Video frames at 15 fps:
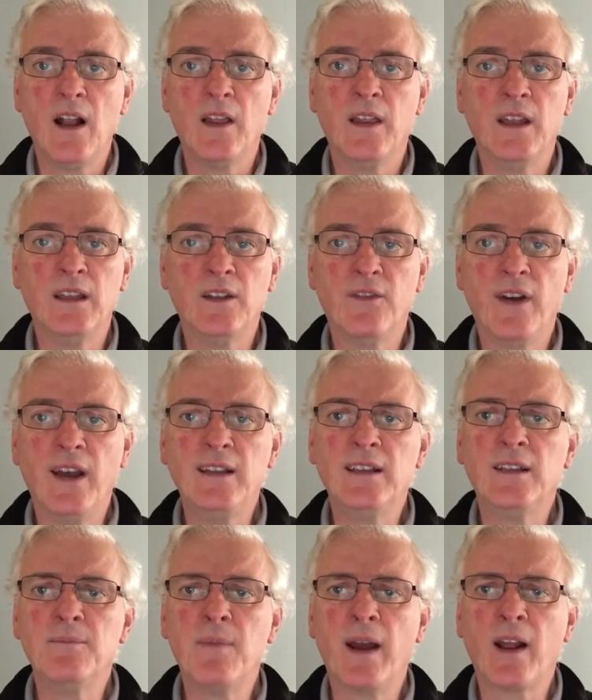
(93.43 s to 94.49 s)
"They
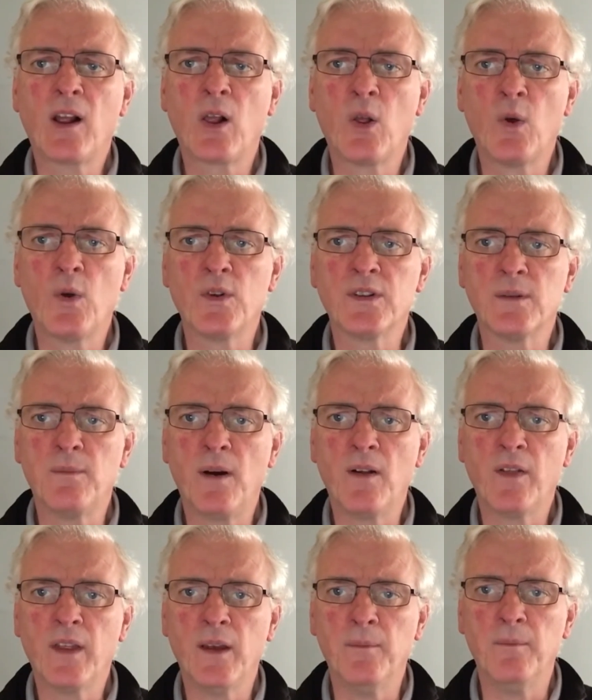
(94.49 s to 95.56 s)
divided my clothes
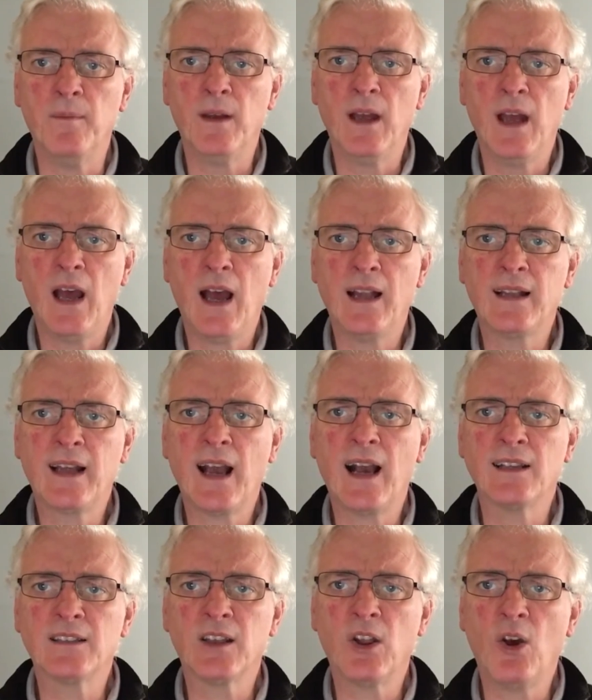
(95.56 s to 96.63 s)
among them and
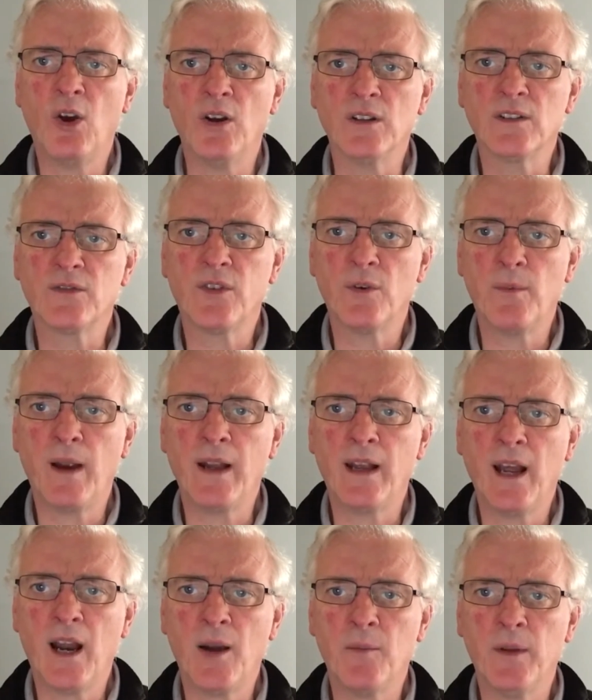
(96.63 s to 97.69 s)
cast lots for my
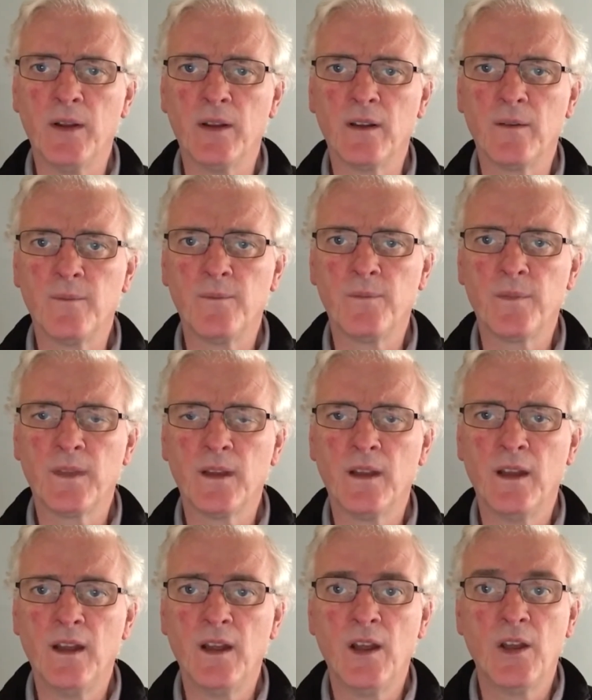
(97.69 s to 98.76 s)
garment."
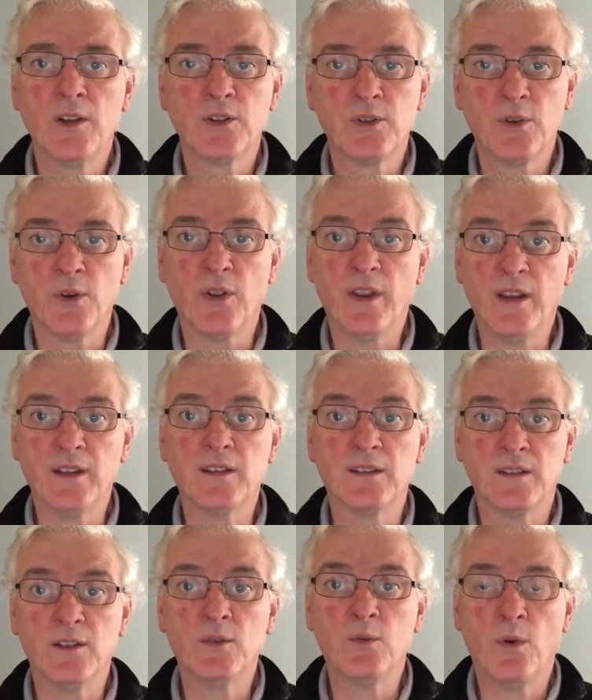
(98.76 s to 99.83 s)
So
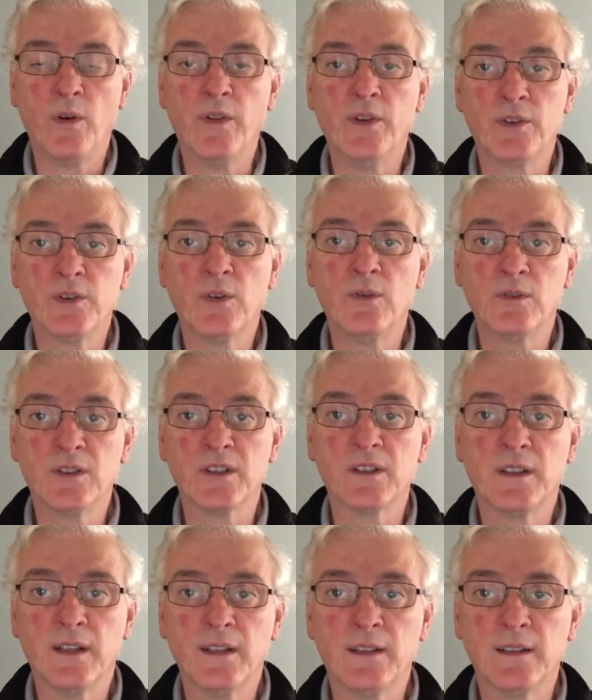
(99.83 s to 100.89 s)
this is what the soldiers
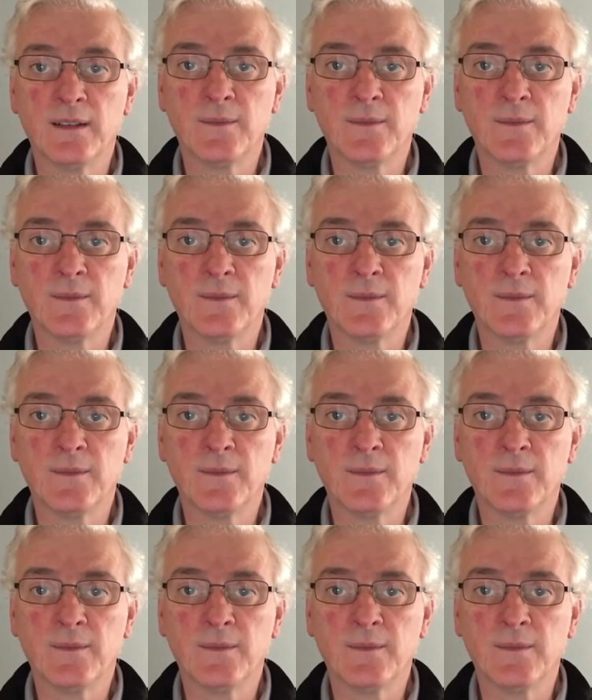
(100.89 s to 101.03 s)
did.